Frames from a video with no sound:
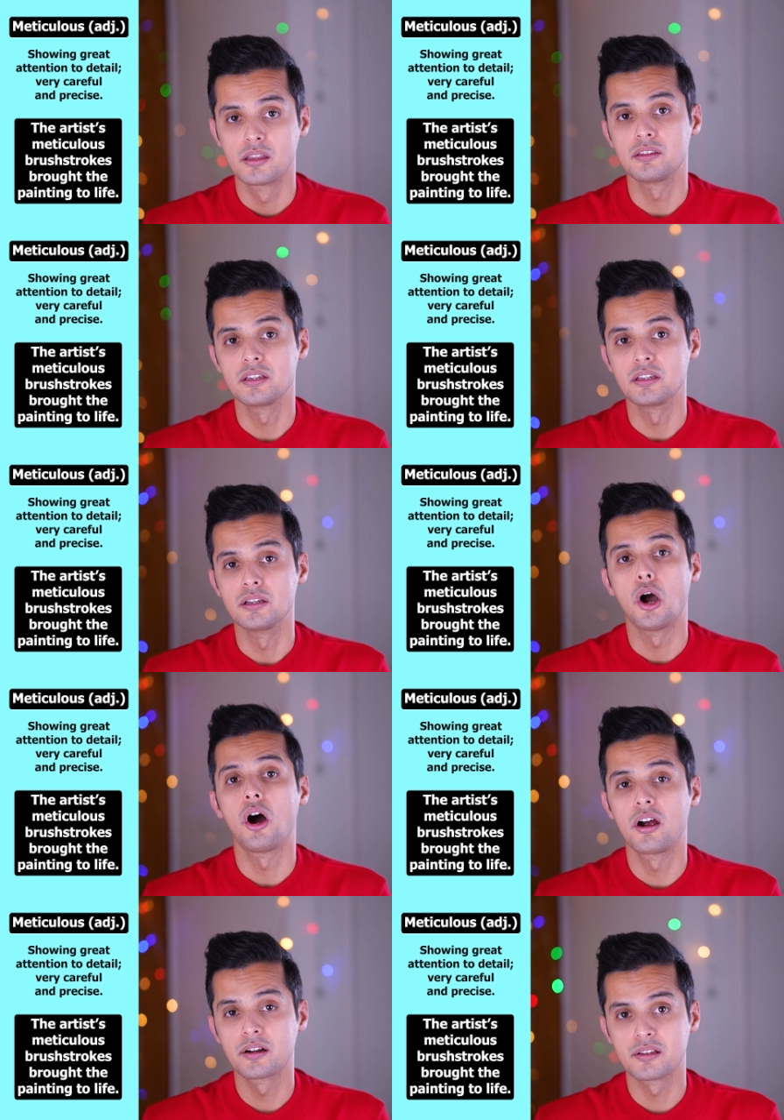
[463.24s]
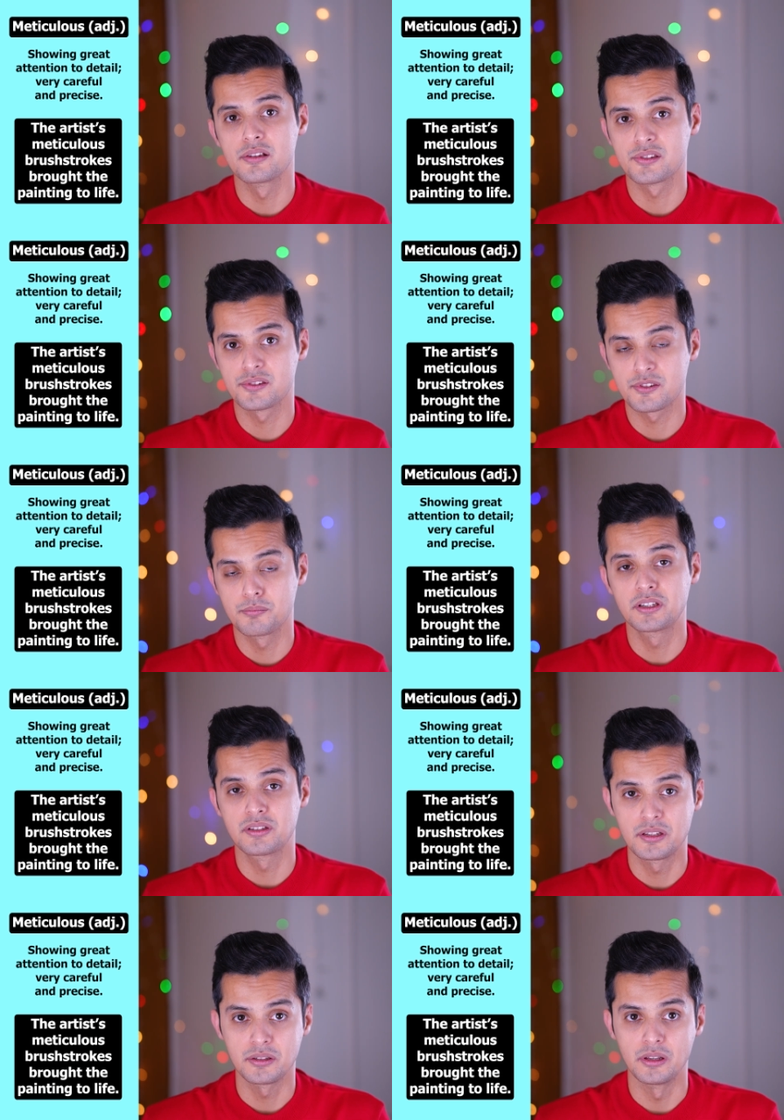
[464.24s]
The artist's
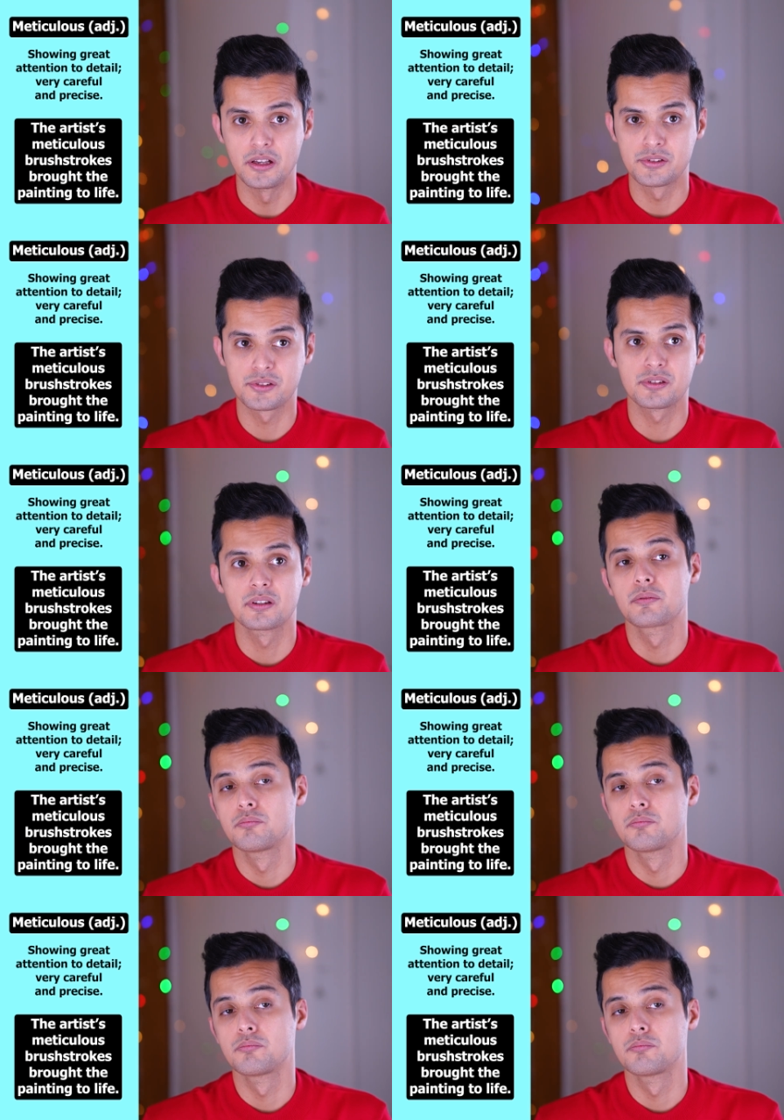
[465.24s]
meticulous